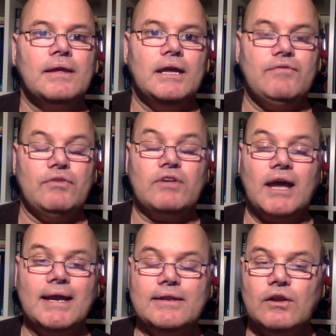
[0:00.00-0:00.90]
if you
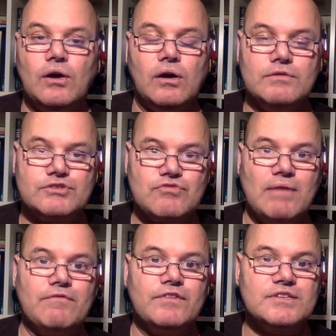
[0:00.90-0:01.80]
gained a lot of
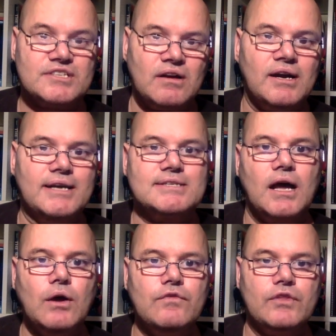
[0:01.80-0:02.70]
strength and size
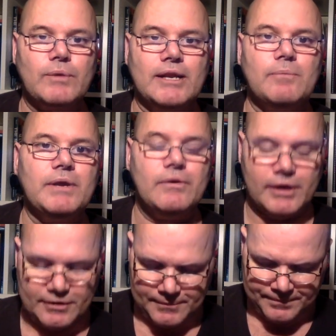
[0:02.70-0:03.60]
over the winter
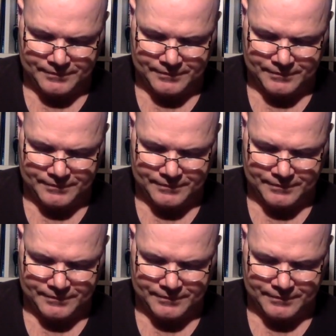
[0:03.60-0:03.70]
period.